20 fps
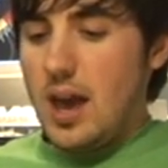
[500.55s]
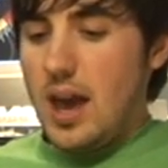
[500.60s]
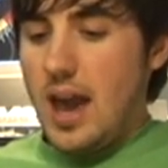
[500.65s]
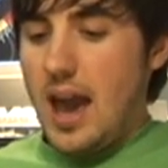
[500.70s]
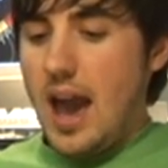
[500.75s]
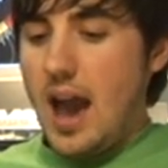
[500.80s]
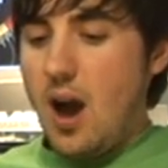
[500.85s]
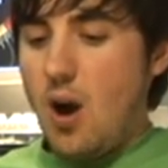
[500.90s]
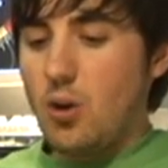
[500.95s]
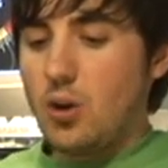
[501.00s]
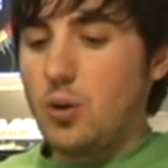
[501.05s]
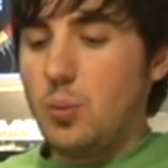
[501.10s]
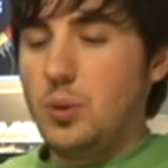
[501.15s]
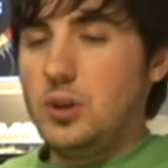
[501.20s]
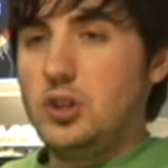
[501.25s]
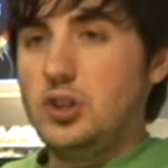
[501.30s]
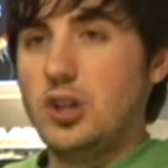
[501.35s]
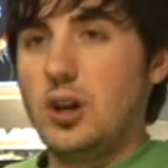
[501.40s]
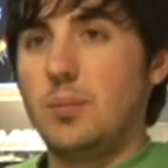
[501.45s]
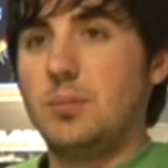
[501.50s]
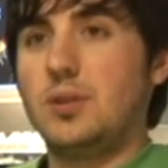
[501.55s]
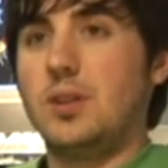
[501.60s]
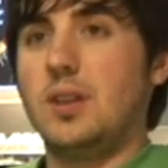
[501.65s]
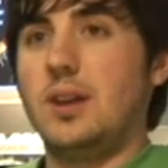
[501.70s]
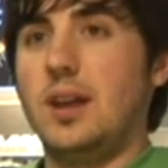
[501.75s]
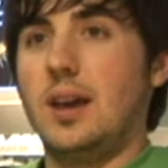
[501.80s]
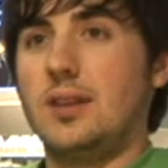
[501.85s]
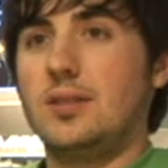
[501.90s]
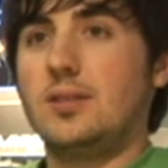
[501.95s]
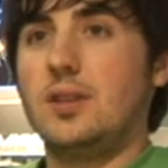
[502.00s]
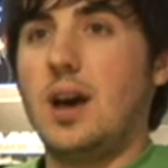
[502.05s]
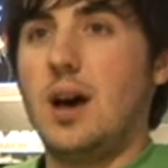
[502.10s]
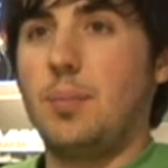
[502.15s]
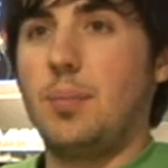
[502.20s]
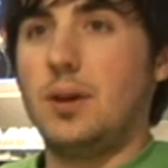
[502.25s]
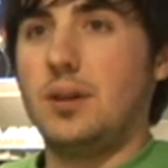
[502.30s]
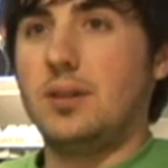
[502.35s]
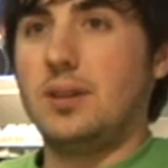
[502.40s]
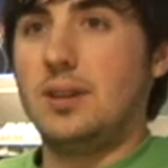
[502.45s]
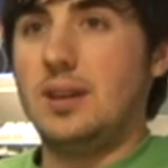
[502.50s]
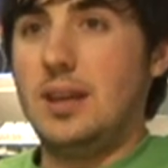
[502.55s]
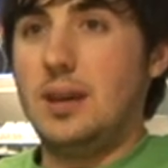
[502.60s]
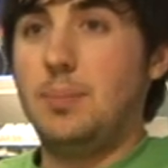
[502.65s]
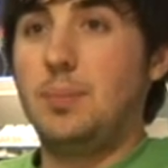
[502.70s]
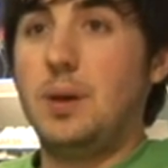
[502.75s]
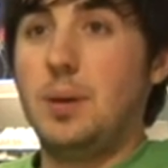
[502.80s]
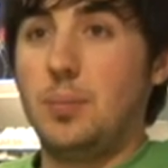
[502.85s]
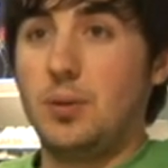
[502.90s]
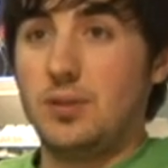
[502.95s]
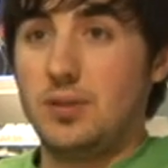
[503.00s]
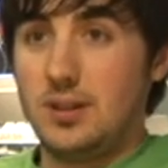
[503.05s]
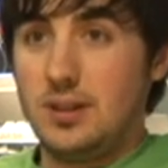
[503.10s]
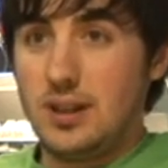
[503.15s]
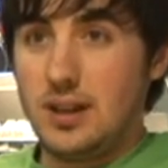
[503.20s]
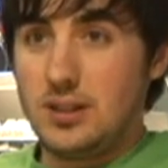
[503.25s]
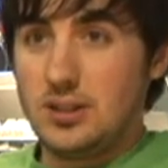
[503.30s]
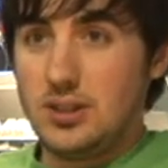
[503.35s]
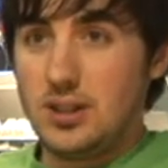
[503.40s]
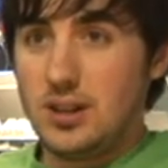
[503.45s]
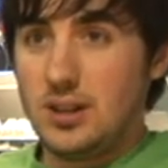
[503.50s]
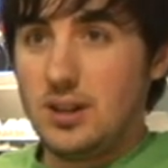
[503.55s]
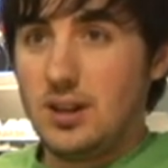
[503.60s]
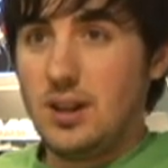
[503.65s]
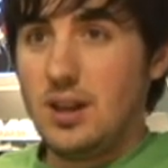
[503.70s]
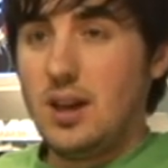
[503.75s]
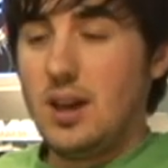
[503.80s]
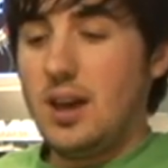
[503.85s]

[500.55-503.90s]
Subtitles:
how can we jump to the next topic to keep people's attention.